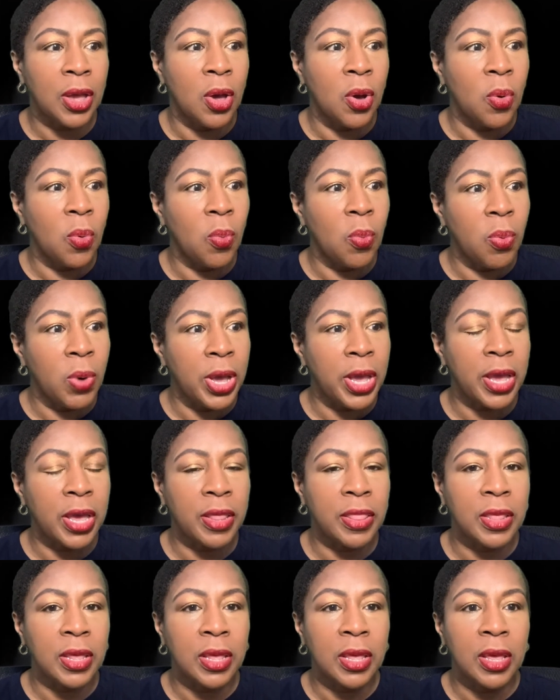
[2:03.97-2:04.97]
with
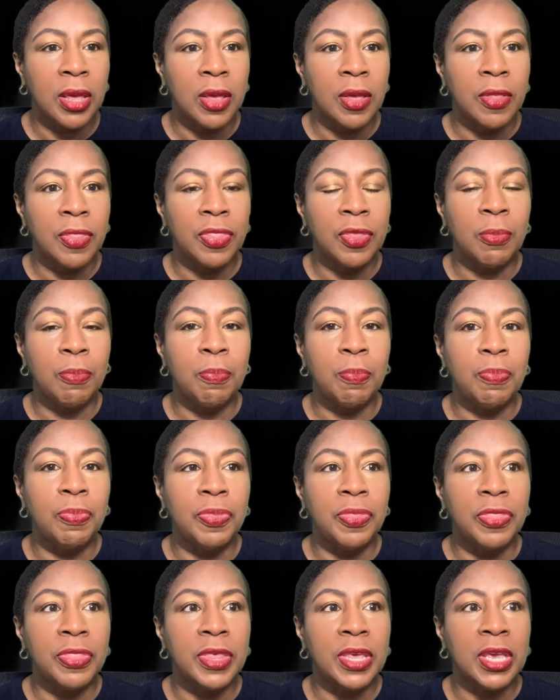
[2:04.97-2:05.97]

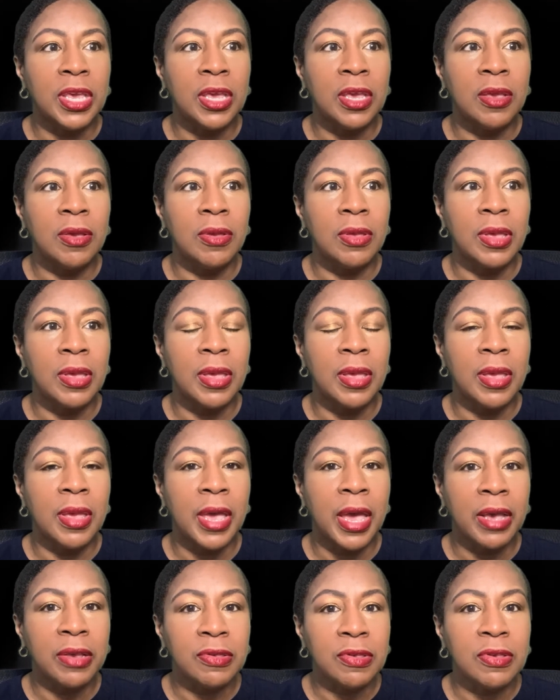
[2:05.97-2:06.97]
the
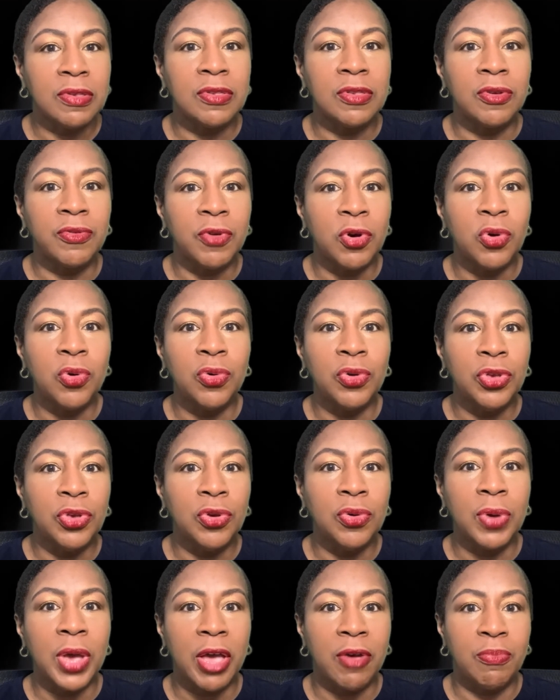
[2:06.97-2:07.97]
essence of who you
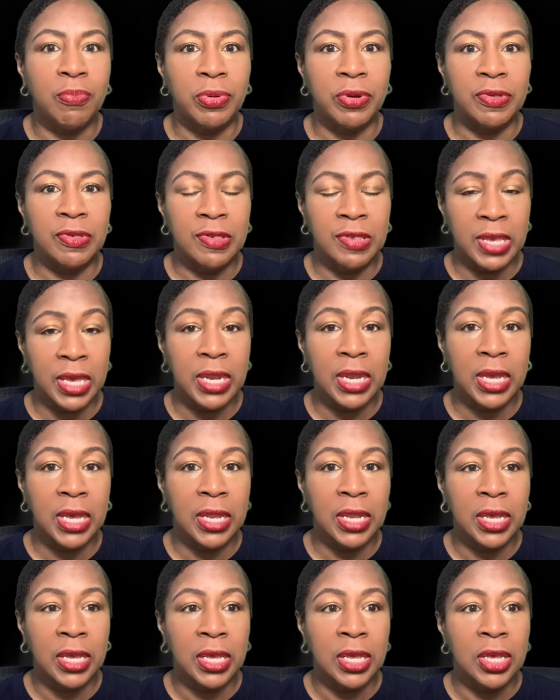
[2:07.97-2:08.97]
have presented
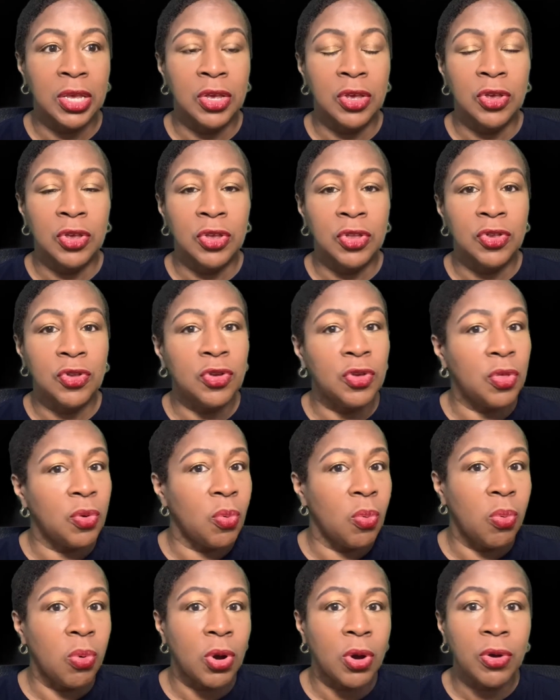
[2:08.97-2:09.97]
to the
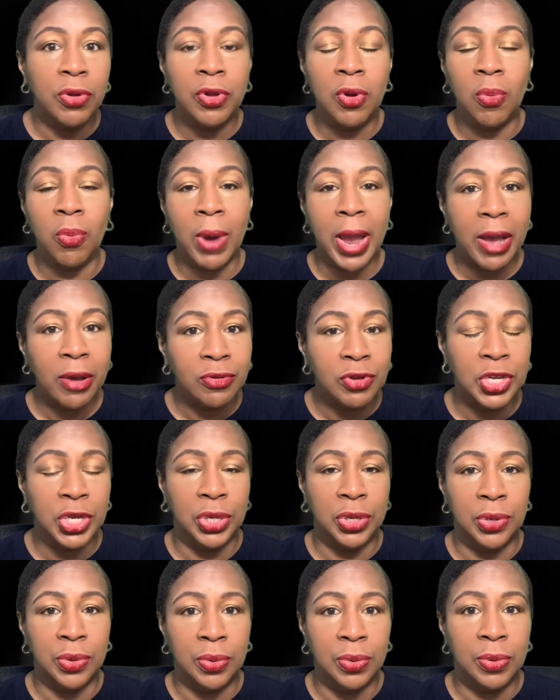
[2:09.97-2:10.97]
world around
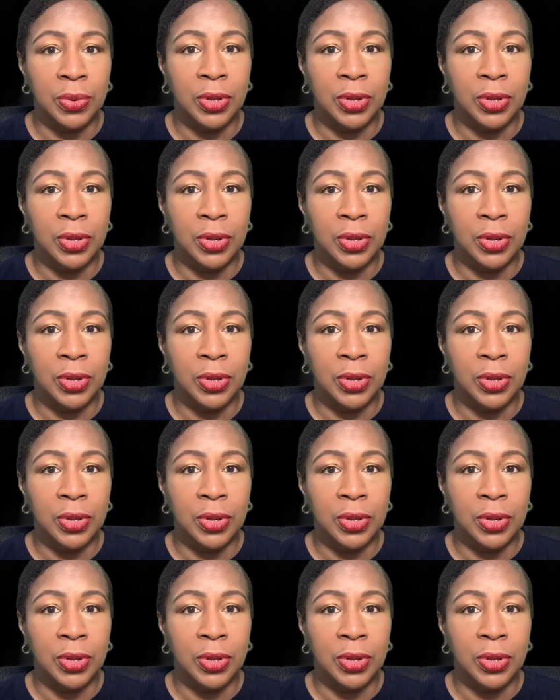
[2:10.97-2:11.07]
you